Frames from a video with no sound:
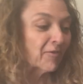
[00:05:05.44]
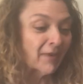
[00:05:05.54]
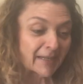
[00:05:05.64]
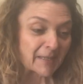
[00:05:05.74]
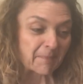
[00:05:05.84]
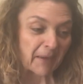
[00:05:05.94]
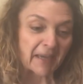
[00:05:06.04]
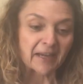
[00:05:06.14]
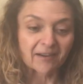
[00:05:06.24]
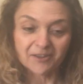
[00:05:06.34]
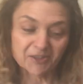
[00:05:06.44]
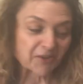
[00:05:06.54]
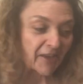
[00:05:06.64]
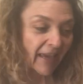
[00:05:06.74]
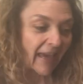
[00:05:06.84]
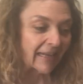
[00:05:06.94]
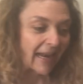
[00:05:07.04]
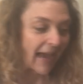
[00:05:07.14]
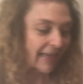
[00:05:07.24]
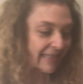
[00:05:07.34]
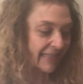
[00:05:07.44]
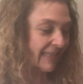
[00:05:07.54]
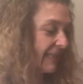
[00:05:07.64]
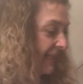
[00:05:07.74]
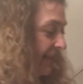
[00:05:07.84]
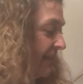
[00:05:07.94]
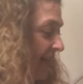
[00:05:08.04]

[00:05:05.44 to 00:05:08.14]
recipe here so you get an idea